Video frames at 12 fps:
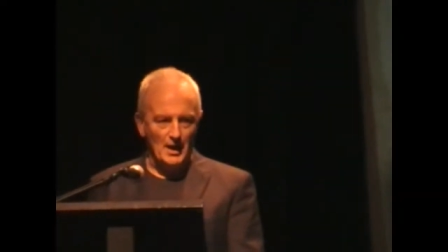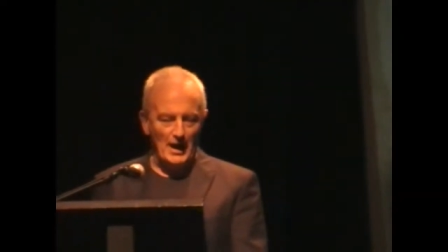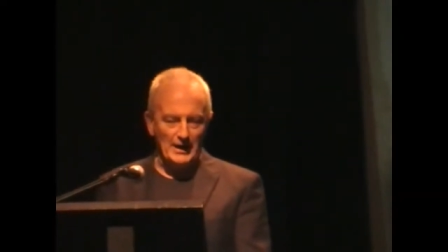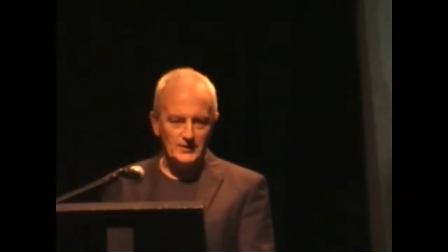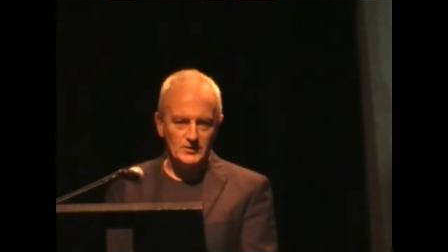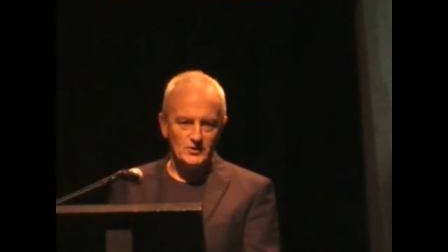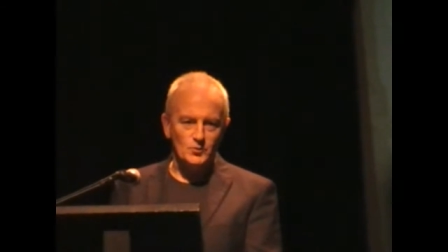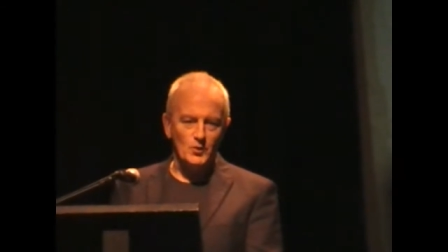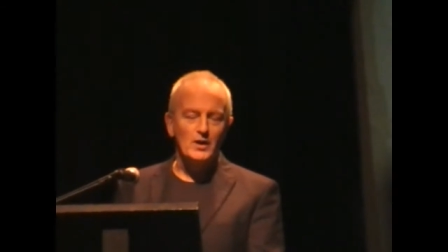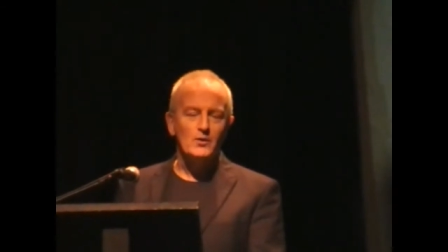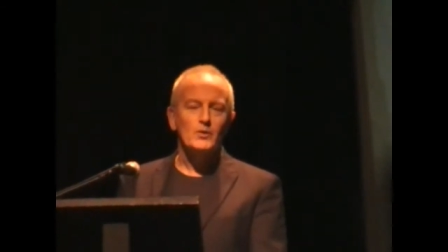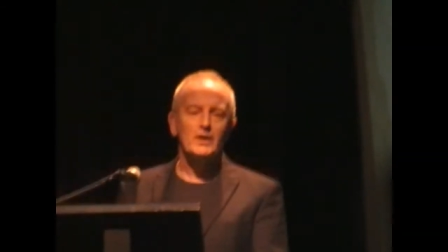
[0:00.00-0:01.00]
And as
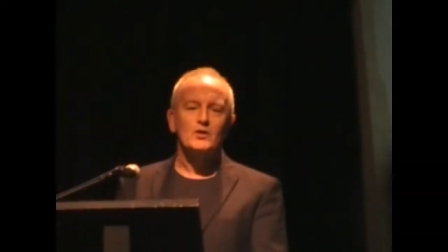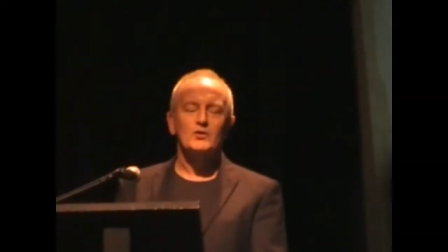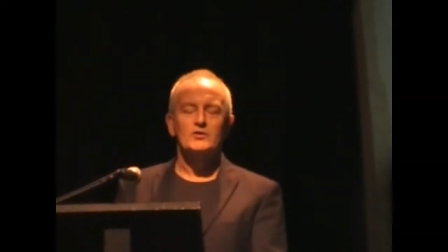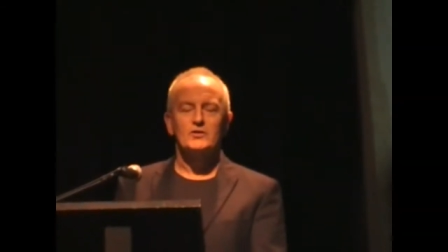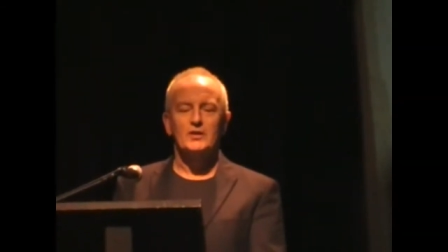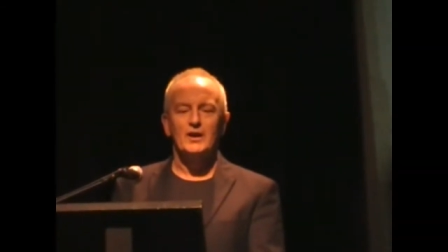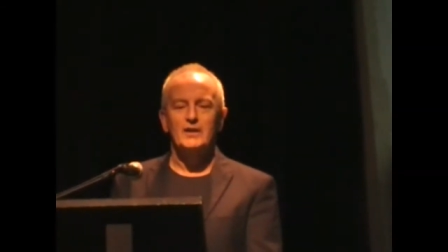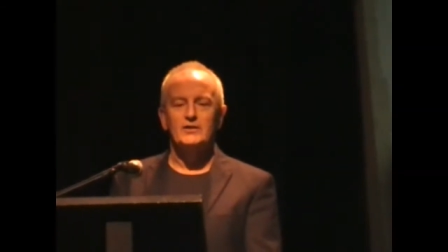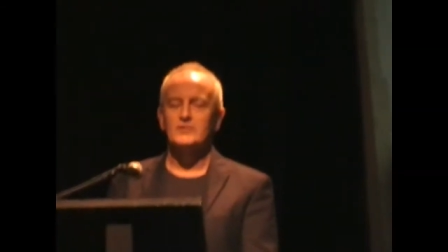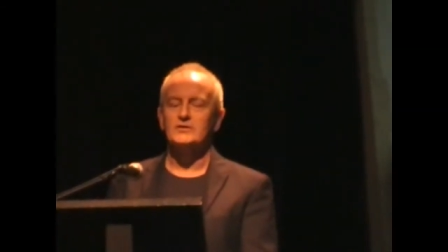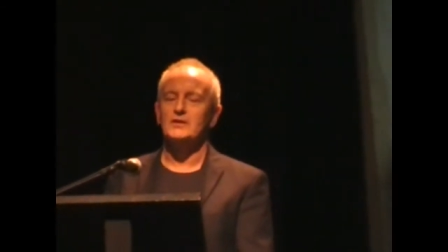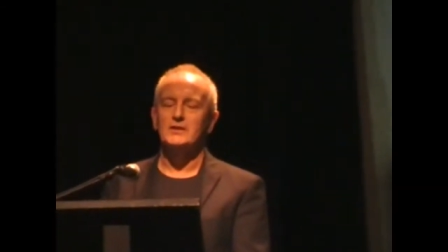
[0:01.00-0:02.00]
well we could
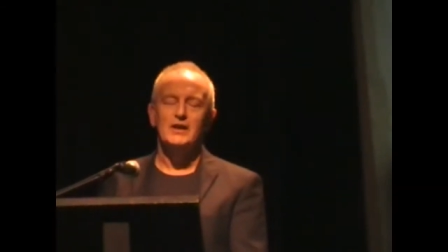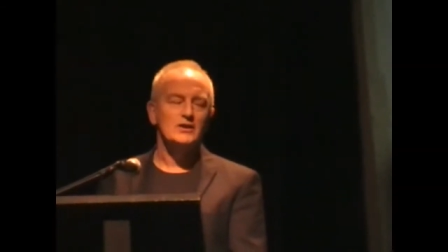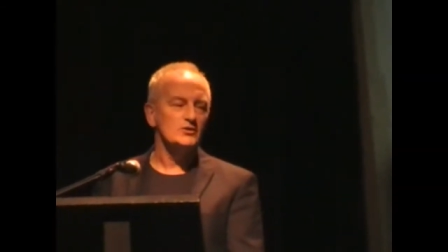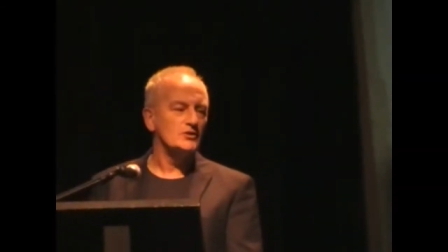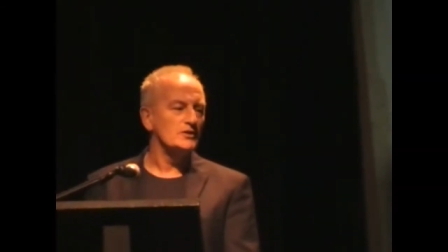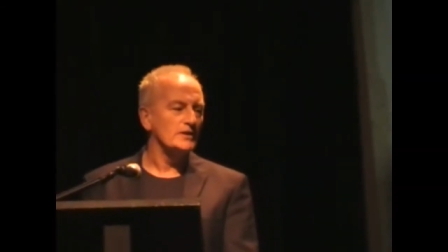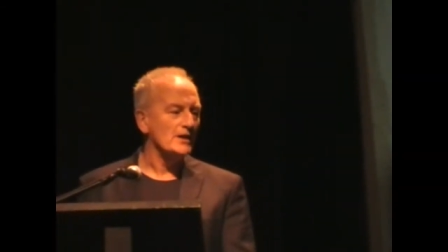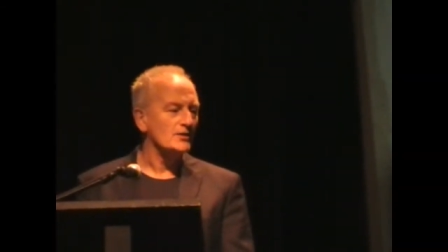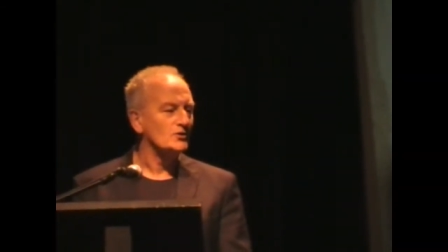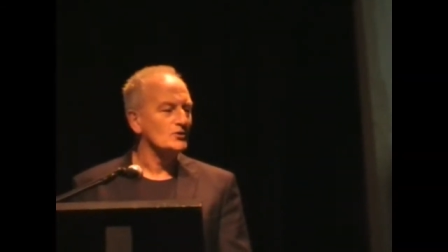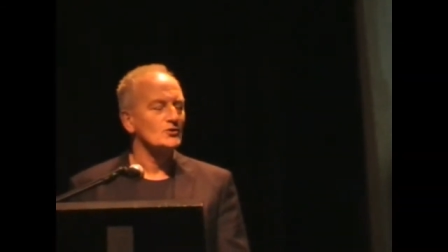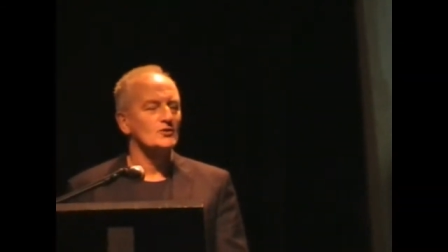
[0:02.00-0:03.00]
trace the day's
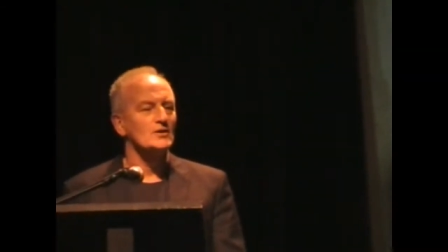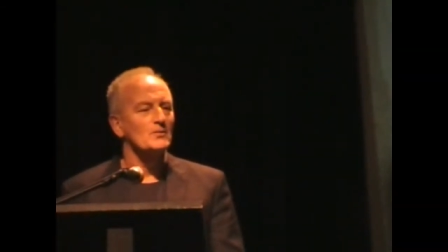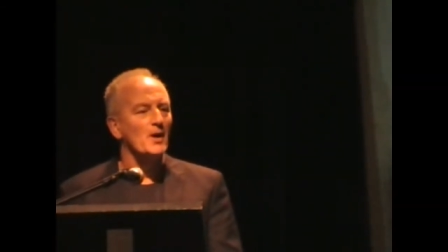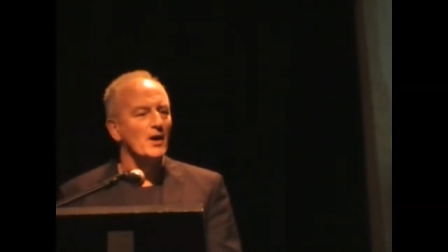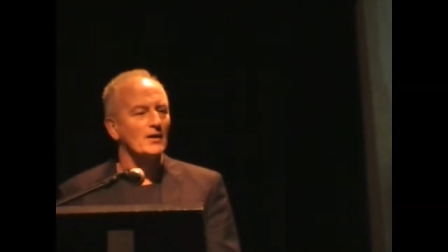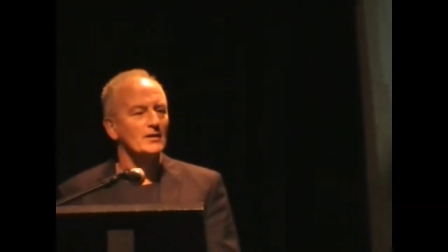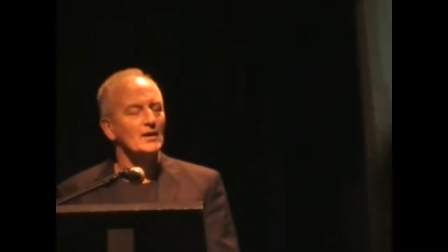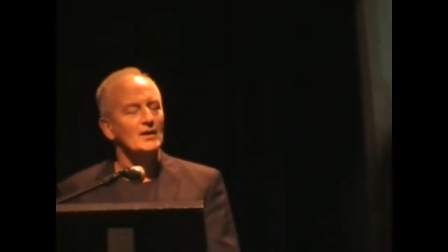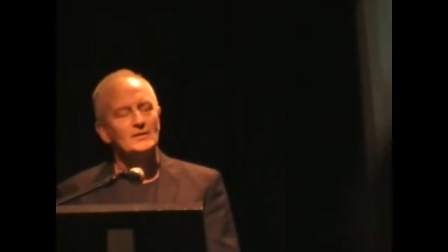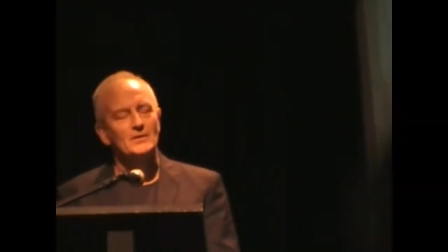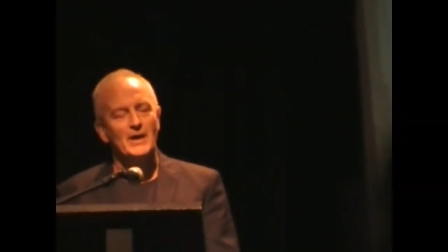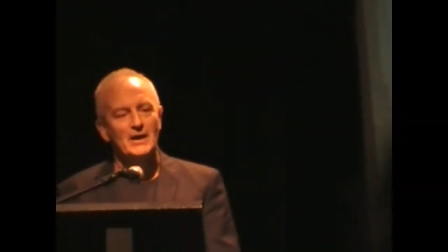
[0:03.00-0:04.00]
disasters in the morning,
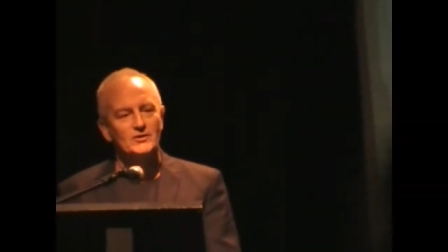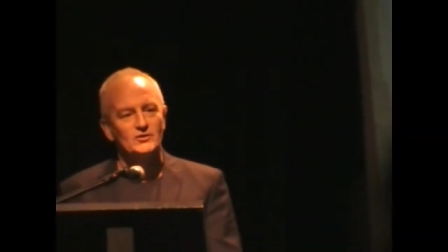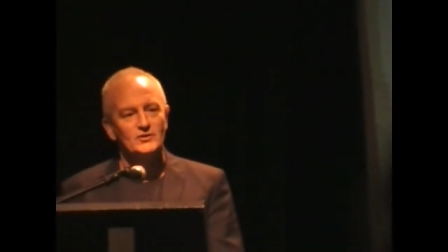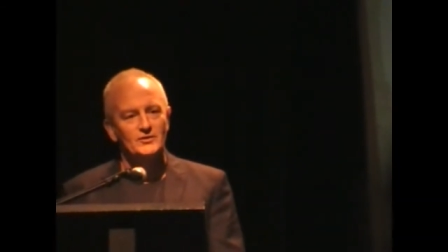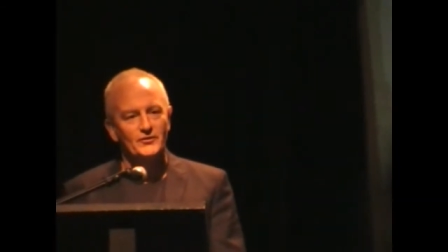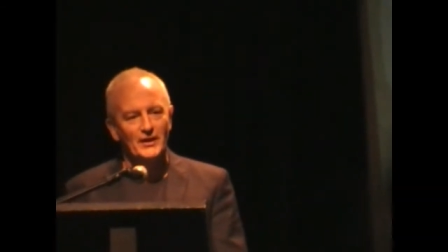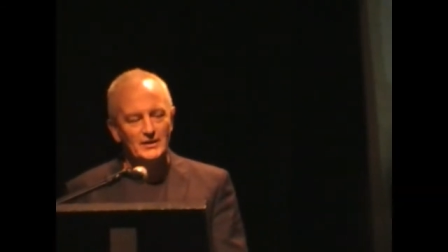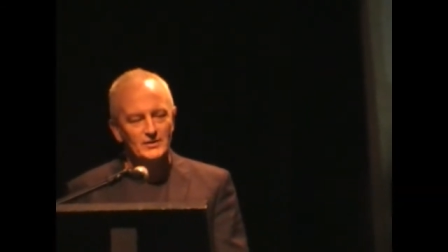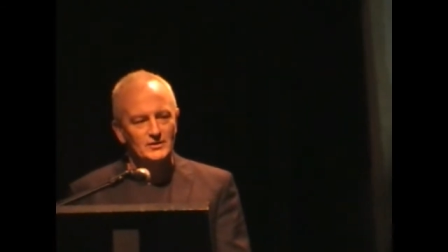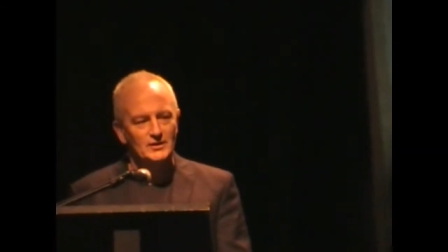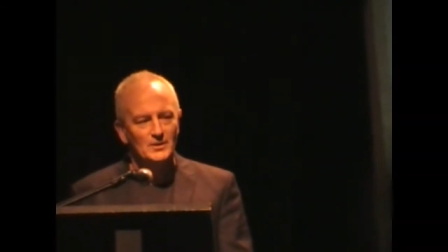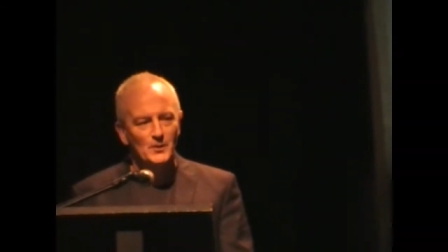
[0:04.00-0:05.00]
the master's
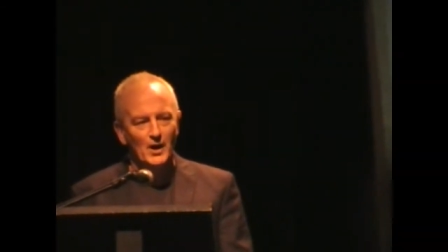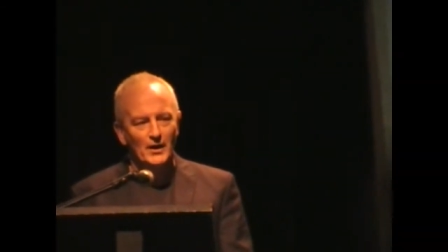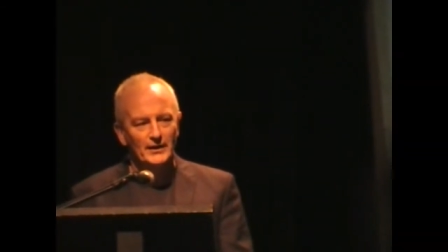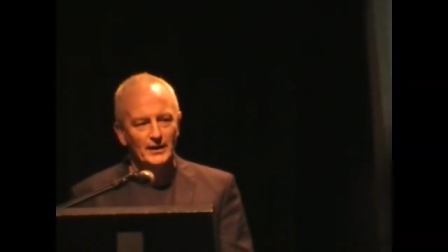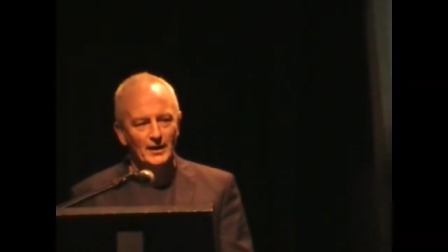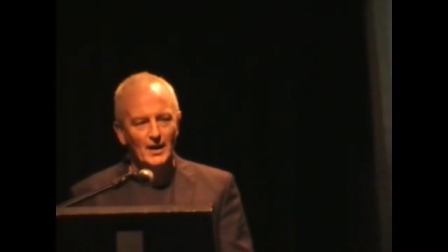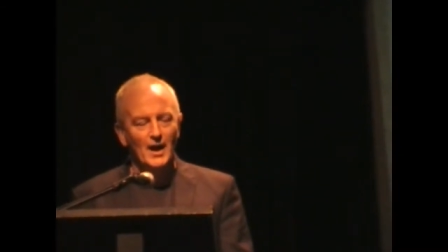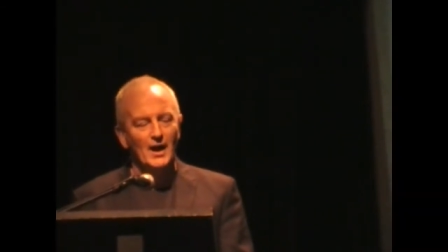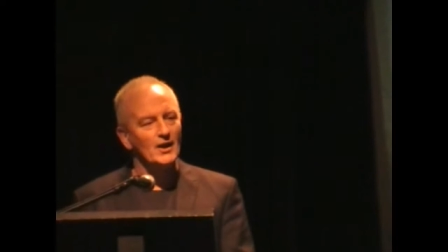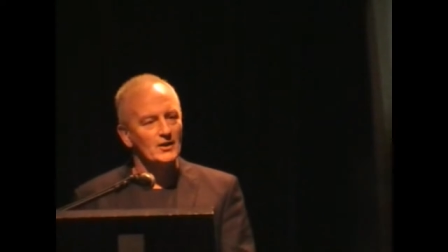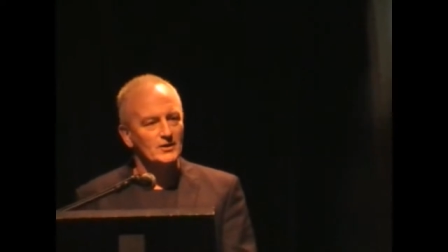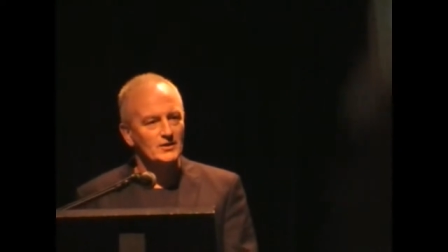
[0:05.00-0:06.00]
face in the morning a
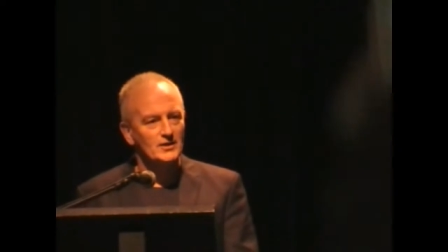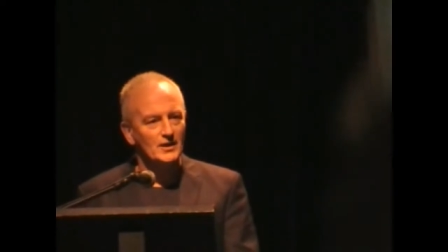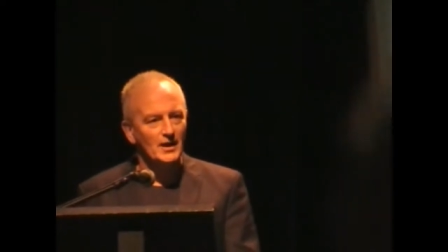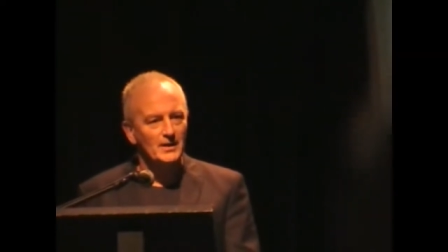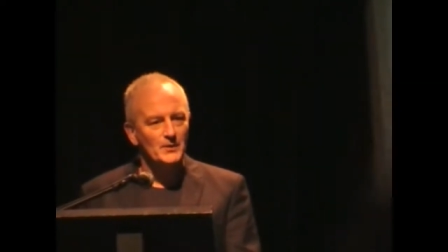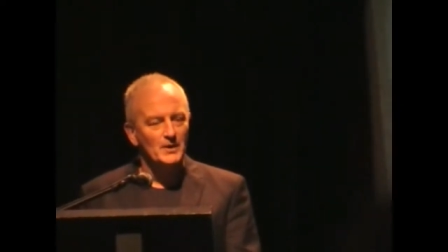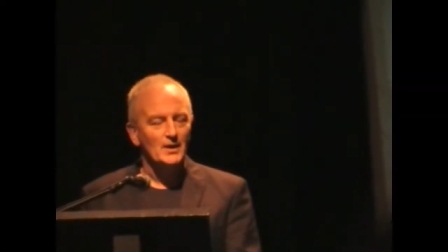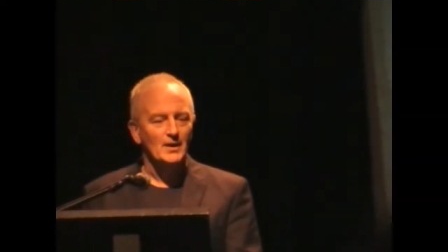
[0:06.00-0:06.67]
lot of the time.